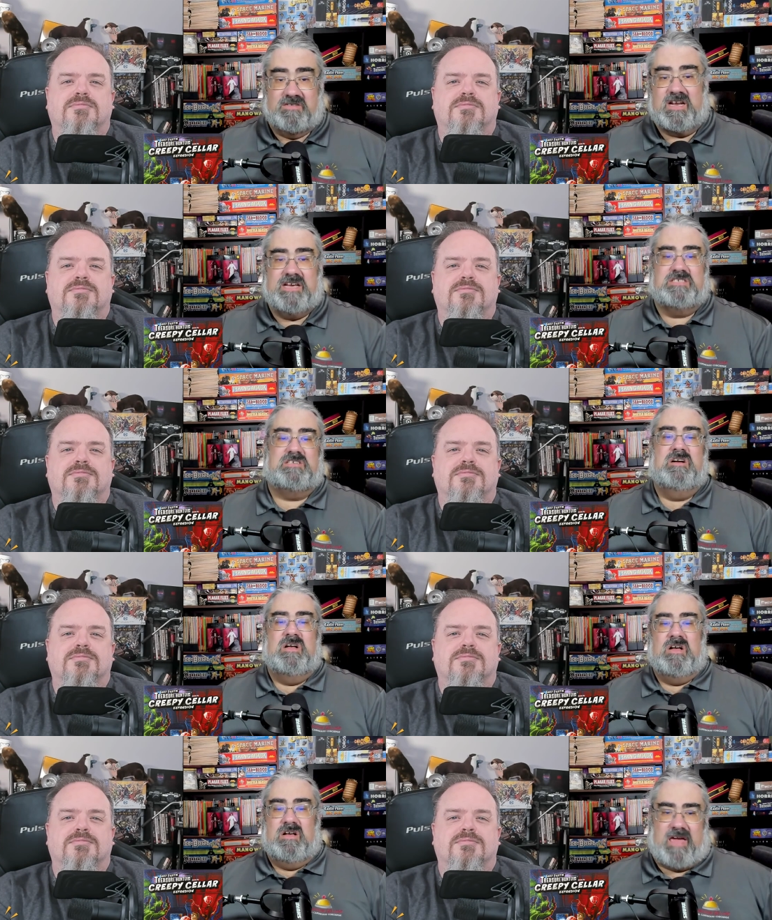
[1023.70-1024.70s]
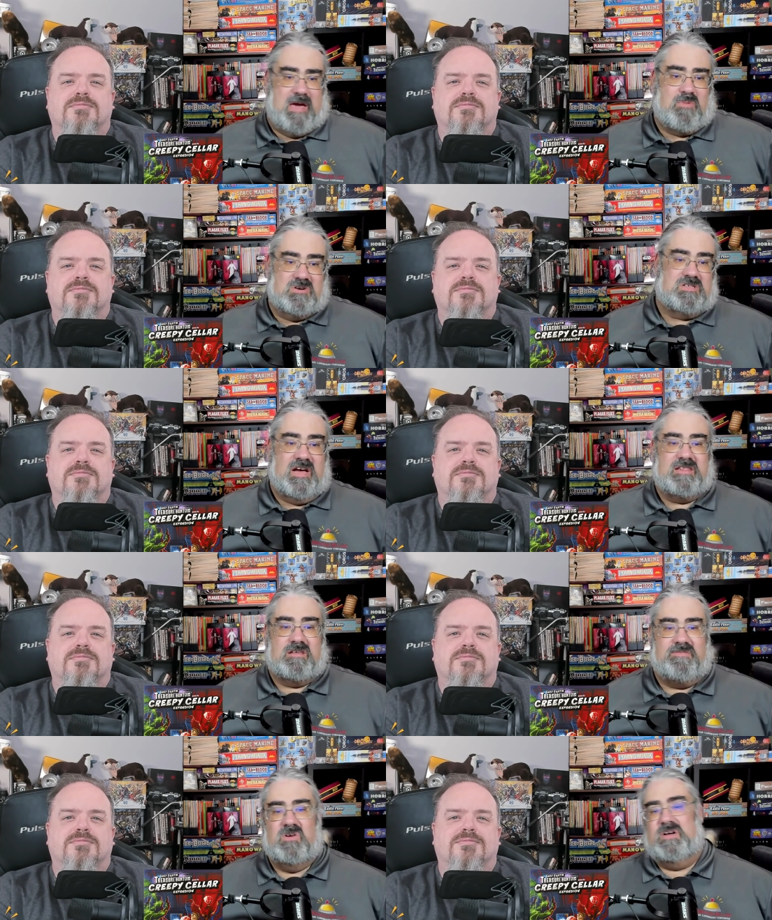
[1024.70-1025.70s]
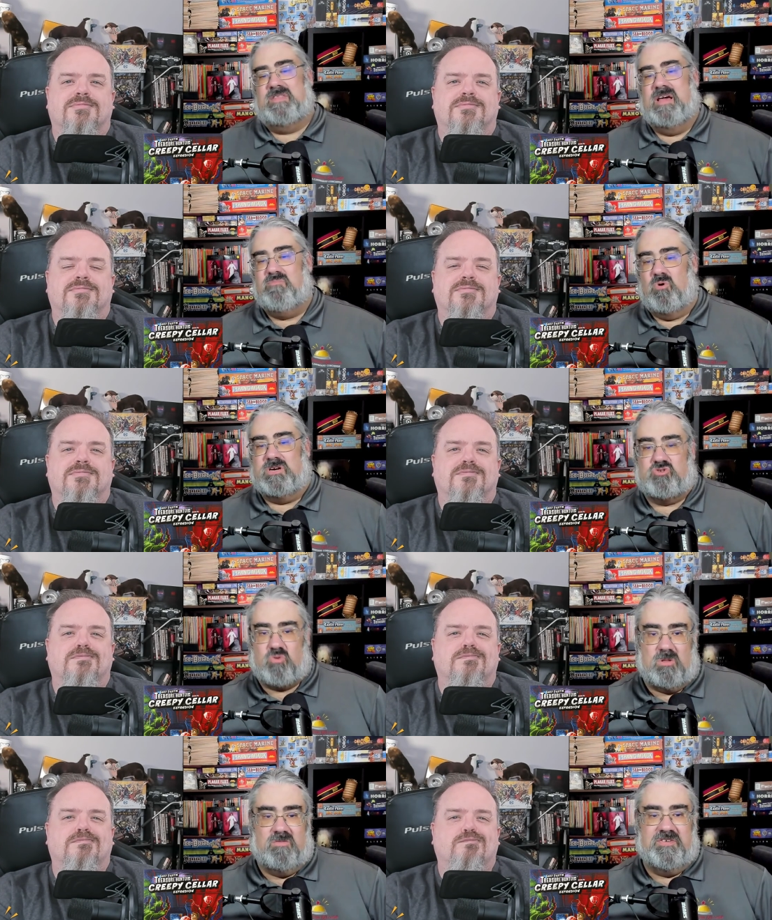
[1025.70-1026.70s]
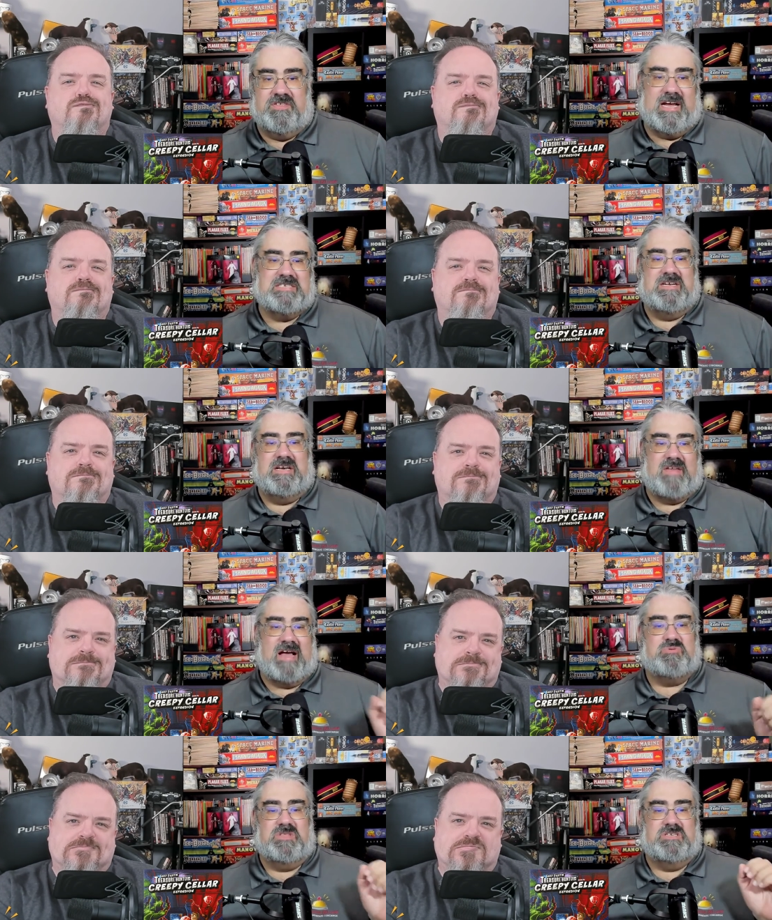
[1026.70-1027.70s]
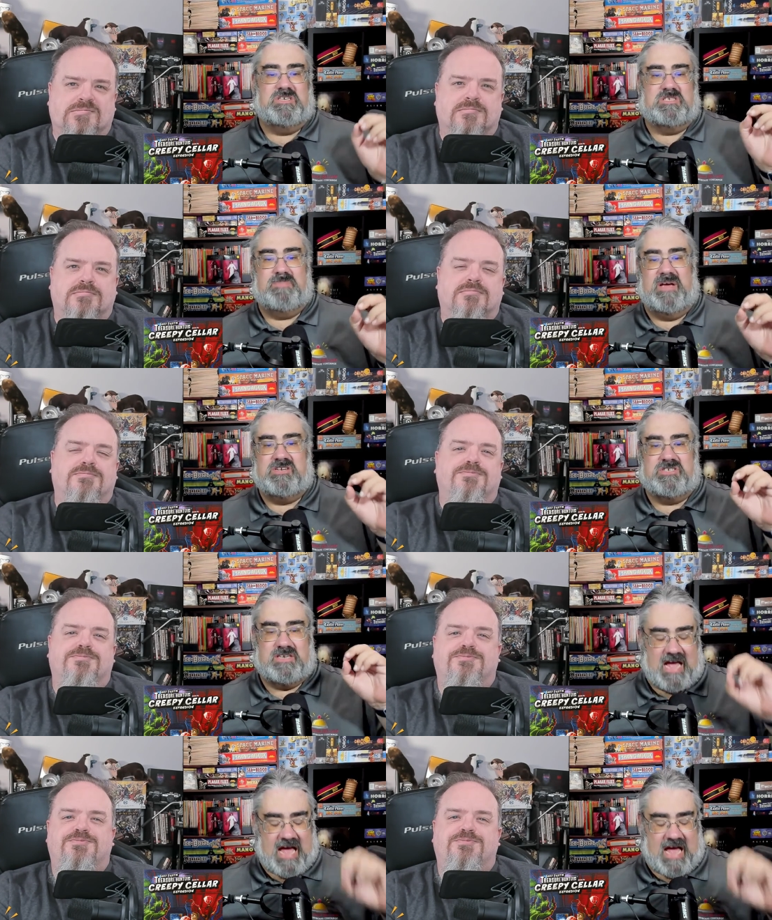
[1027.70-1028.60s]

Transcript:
Speaker 1: of the dice, gamers like to feel like they have more control over the Destiny, and that's what this expansion